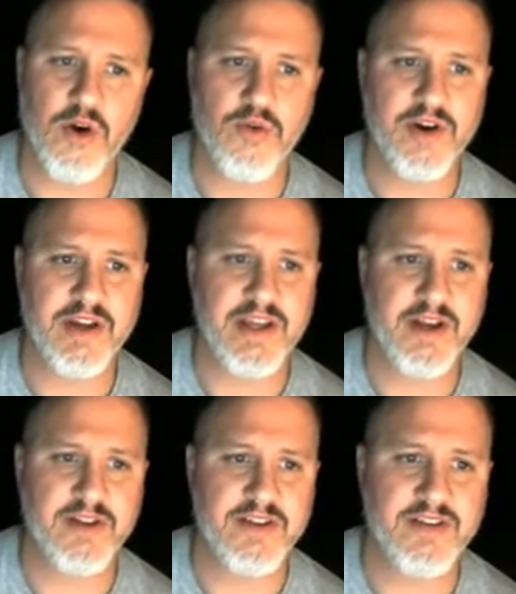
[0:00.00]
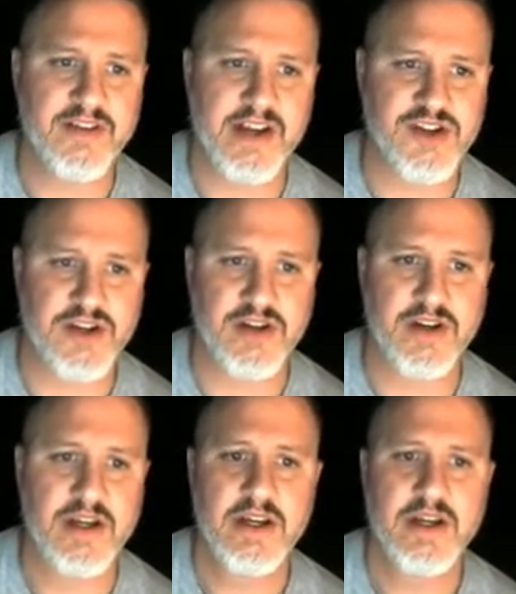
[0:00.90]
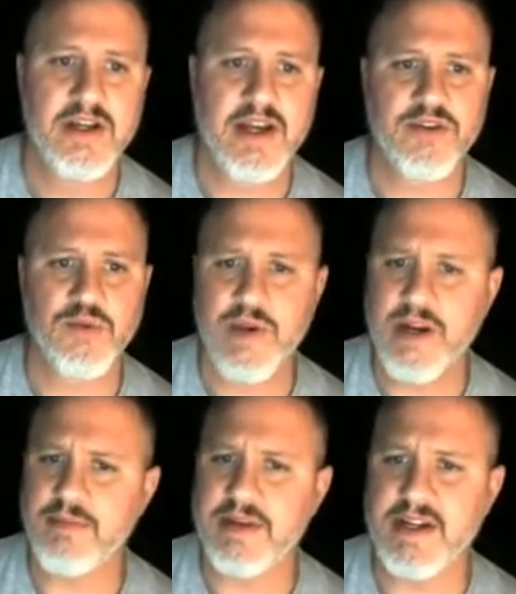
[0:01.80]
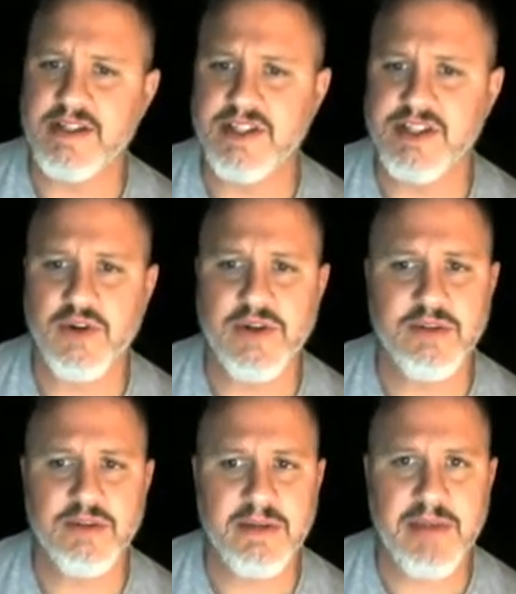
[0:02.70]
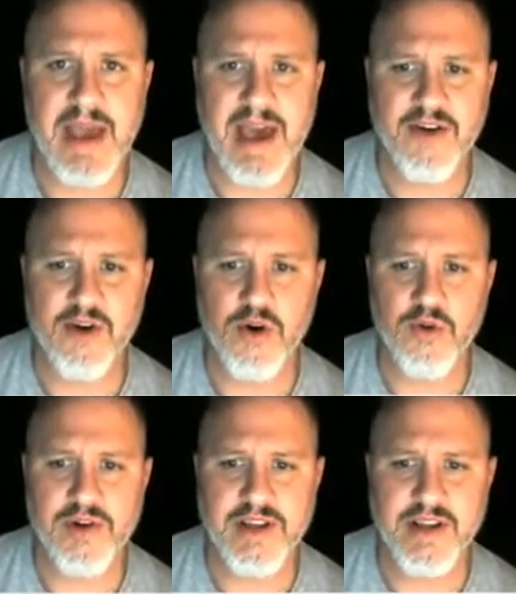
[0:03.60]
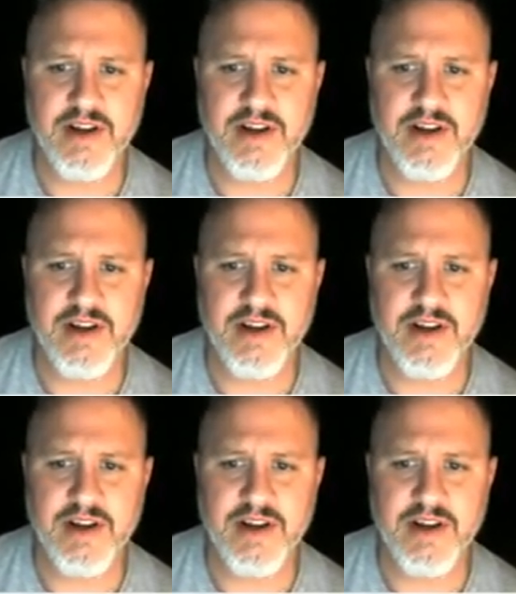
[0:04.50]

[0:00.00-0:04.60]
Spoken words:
here in this section, it's weird because there's going to be a pattern over here,